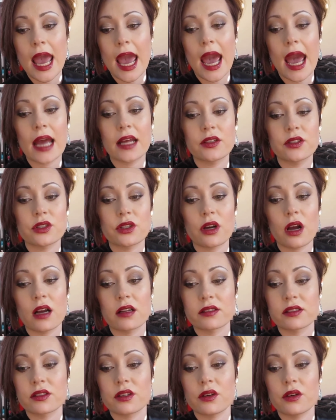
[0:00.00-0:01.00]
and you're
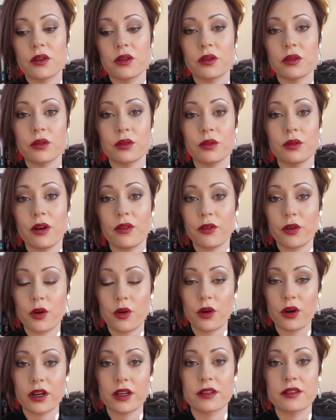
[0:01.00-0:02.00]
also, of
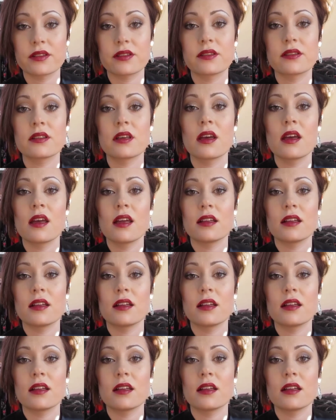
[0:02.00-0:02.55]
course,